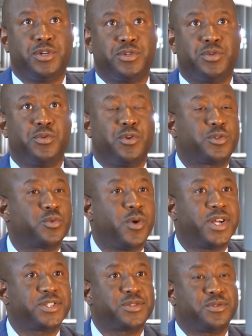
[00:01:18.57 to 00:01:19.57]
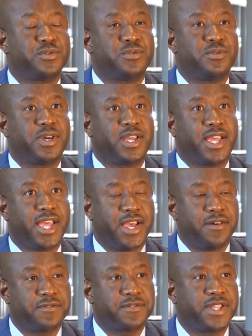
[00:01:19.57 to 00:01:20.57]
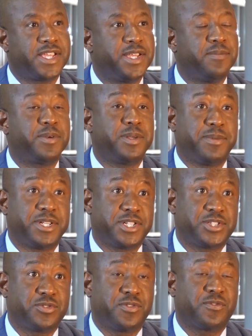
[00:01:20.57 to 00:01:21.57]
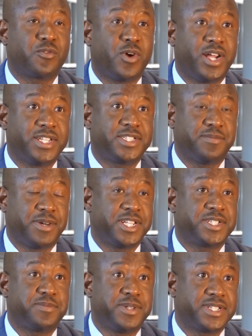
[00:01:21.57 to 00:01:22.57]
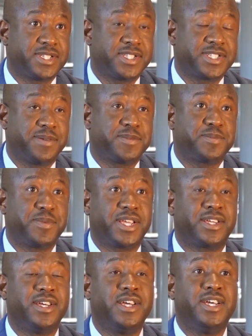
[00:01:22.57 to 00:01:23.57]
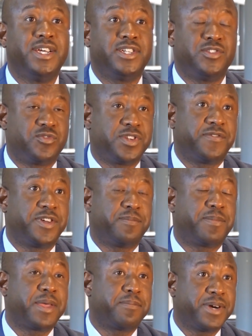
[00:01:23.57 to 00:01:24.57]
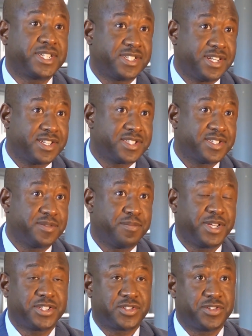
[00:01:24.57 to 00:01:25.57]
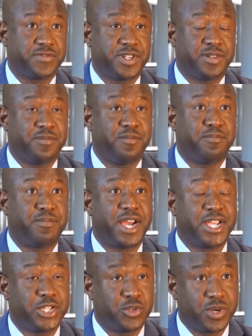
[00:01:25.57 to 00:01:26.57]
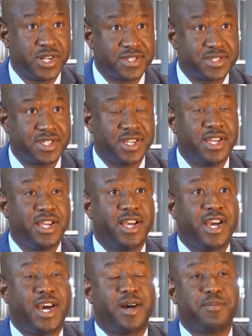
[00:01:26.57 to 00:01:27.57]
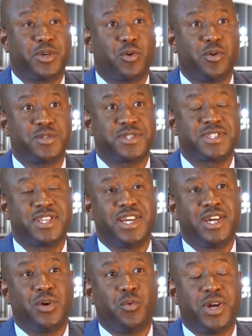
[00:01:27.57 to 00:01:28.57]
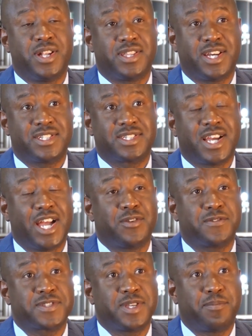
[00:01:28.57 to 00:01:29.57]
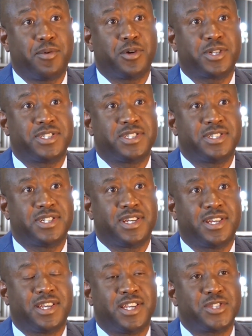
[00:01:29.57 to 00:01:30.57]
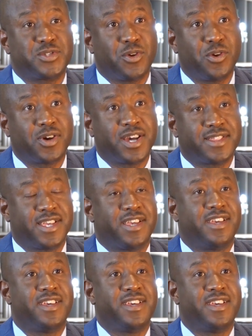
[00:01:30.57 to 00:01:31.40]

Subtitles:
do not want to have the implementation of quality management systems being driven by partners, being driven by donors, because when that kind of support is no longer there,